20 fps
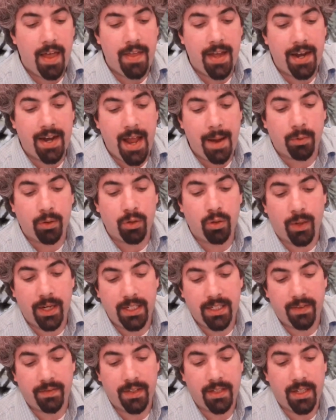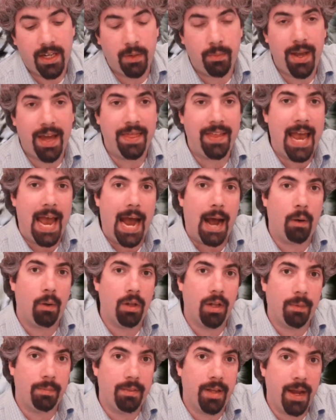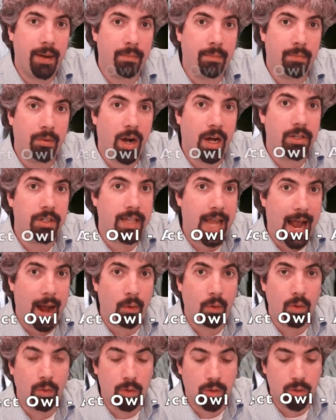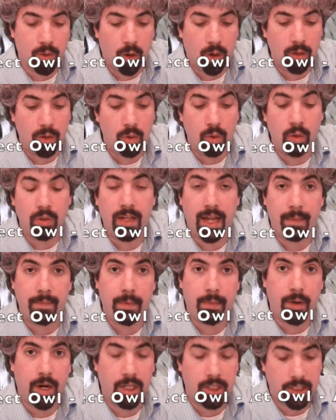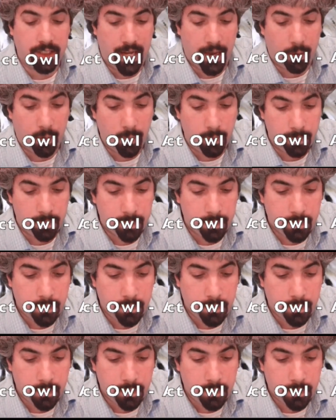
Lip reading: then in April 2017, we had the Owl update. Project Owl was called, or Google named it Project Owl.